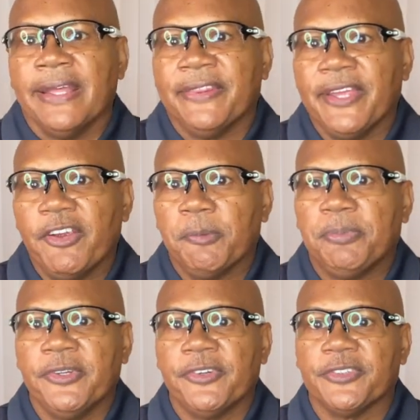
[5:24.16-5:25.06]
There
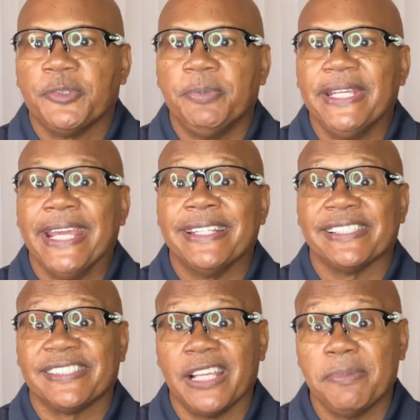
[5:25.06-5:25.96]
appeared to be an
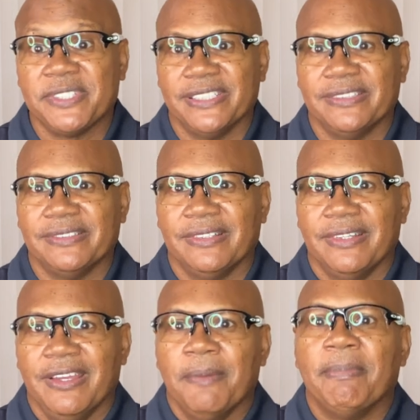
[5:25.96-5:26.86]
assumption
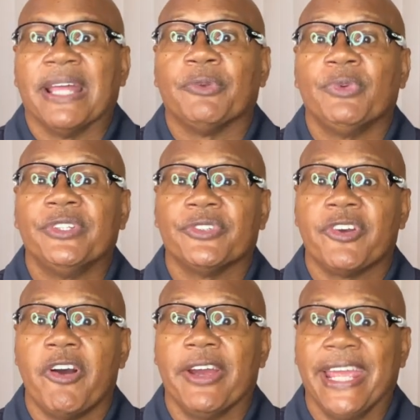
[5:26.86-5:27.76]
by the rental
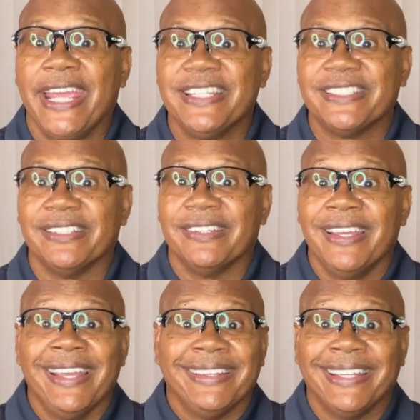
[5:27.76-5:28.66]
car agent
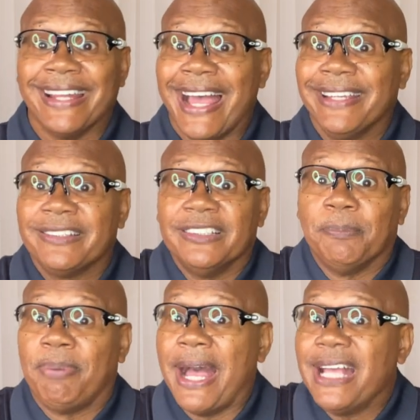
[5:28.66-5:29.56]
that I
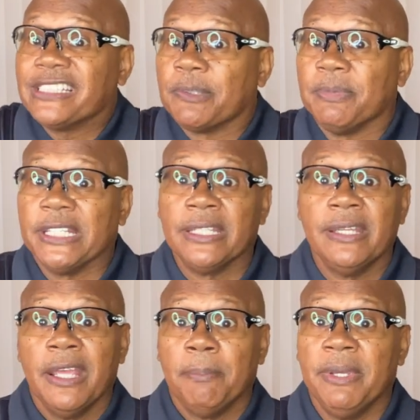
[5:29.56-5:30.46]
couldn't
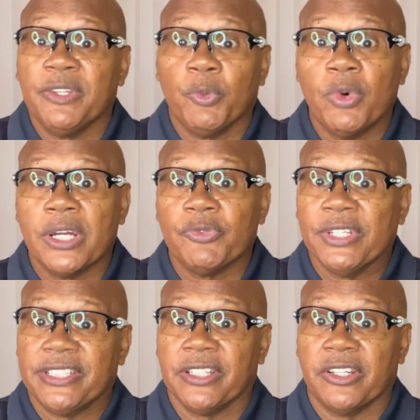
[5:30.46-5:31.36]
possibly be the one
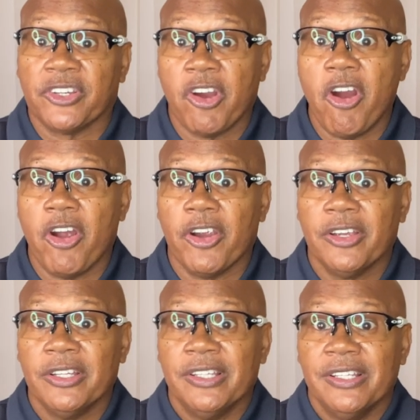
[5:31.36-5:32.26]
renting a
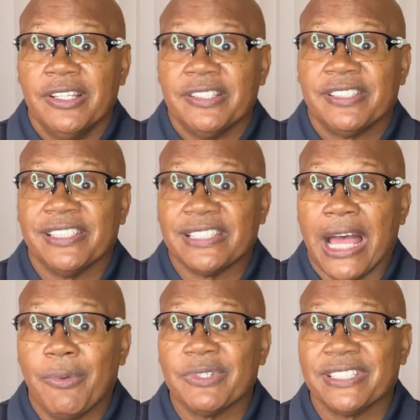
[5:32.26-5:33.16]
car since
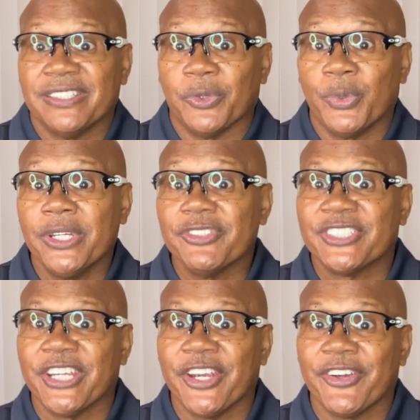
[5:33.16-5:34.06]
I was in a
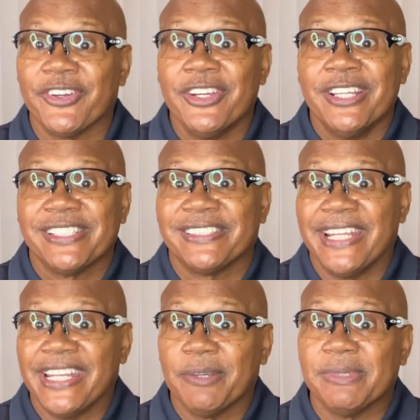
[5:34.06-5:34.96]
wheelchair
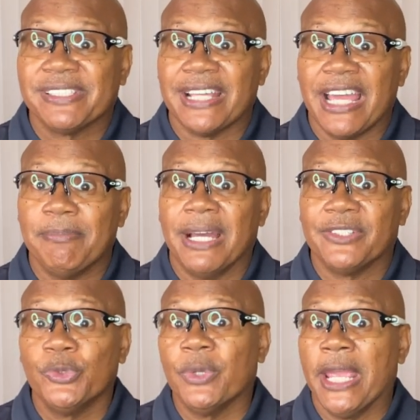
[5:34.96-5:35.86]
standing beside my
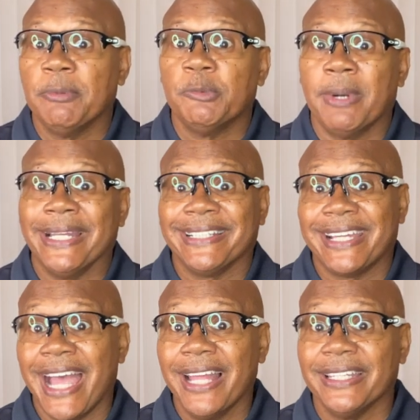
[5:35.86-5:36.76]
two able bodied
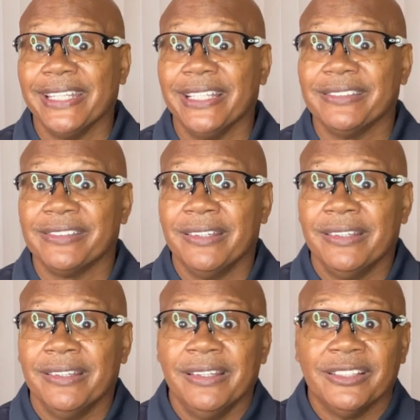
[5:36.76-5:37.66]
colleagues,
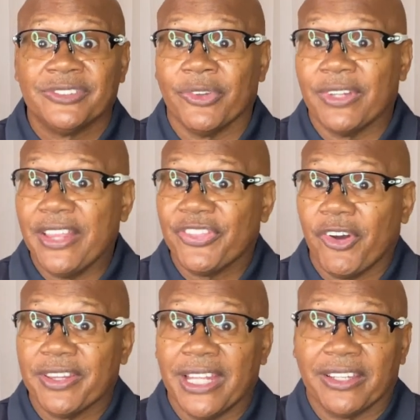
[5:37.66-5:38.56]
so they
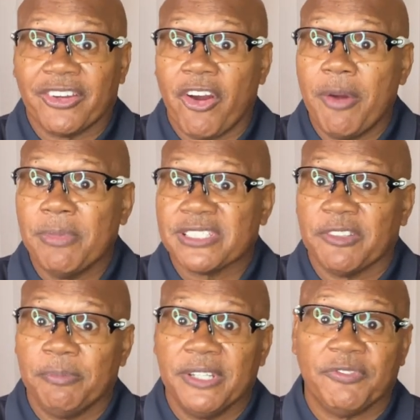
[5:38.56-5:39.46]
thought that the car must
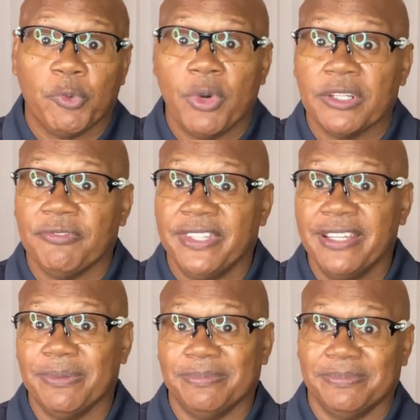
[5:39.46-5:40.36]
have been for one of
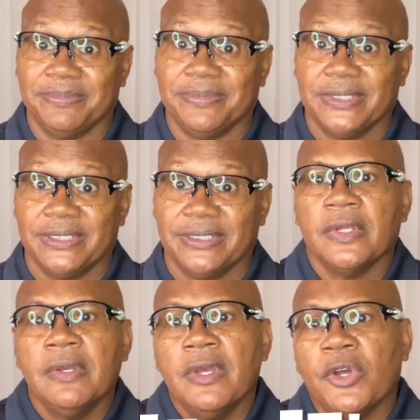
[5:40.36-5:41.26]
them.
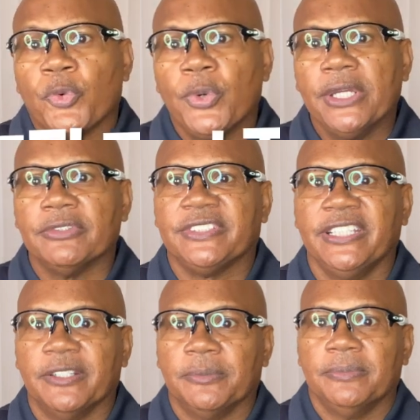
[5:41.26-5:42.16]
Wheel
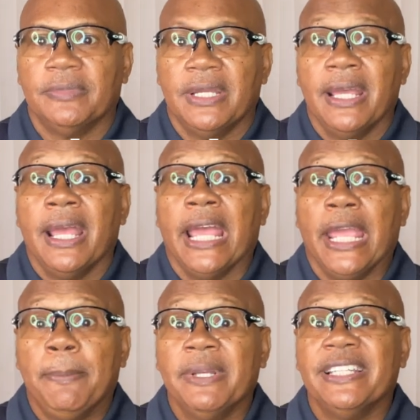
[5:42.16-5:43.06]
tip
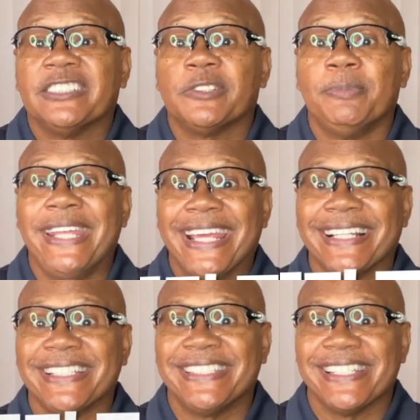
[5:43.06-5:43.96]
ableism
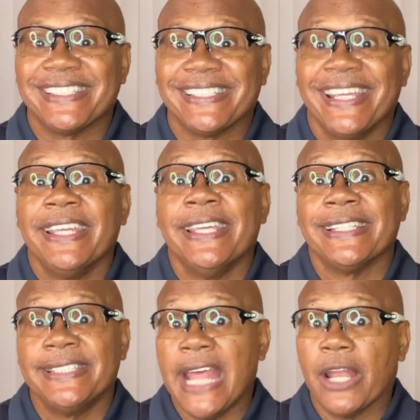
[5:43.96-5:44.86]
negligence
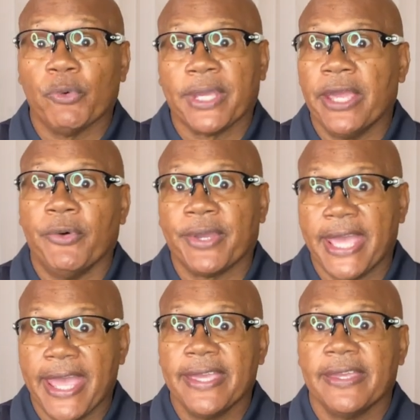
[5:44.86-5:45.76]
is not okay,
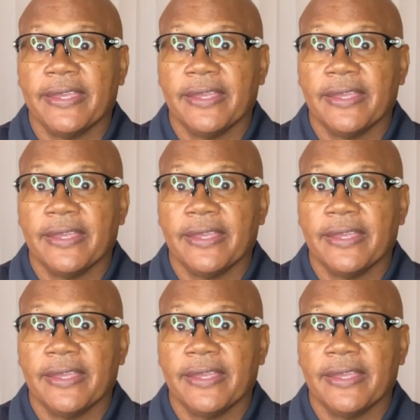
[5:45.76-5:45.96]
okay?